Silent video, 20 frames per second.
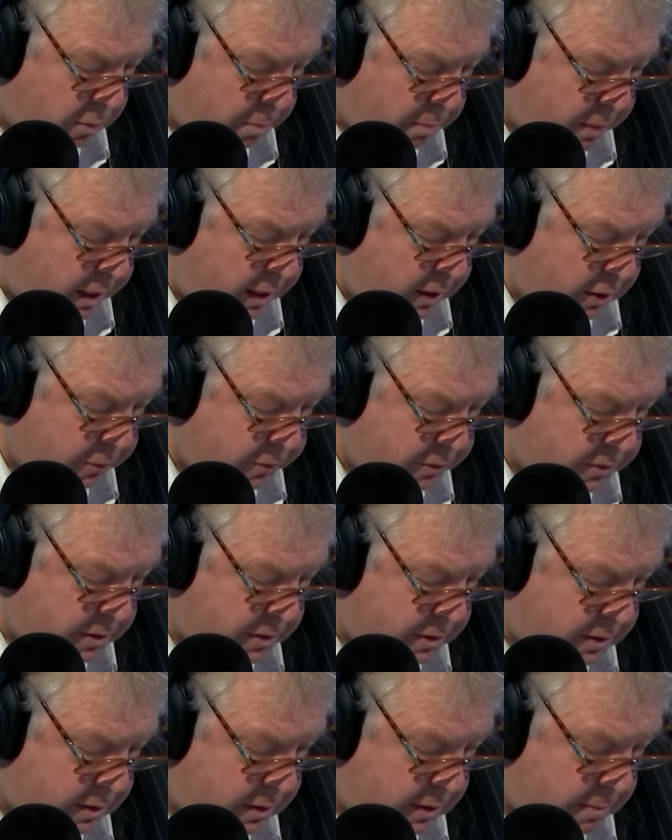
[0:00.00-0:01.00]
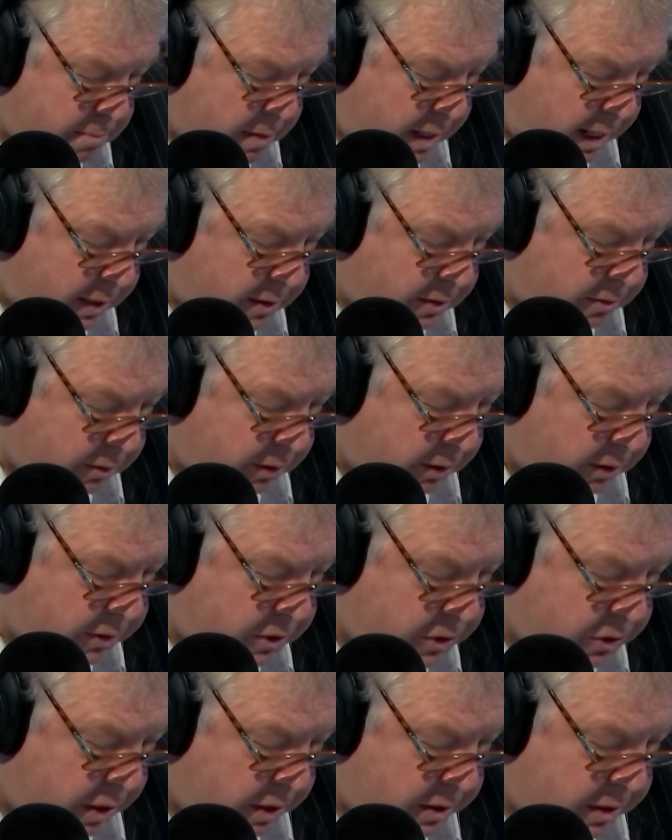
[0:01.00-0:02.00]
many officers in the Met are
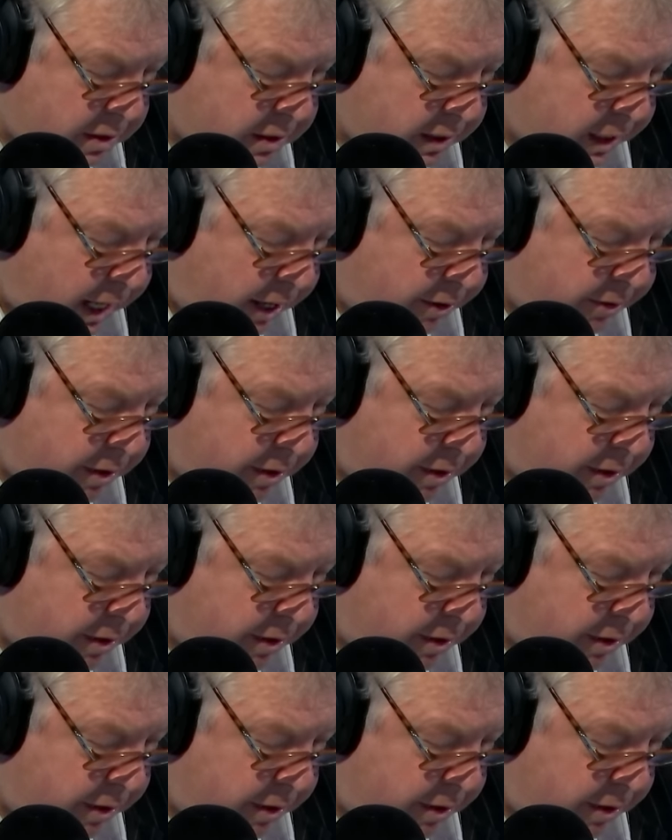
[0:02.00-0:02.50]
instructed to carry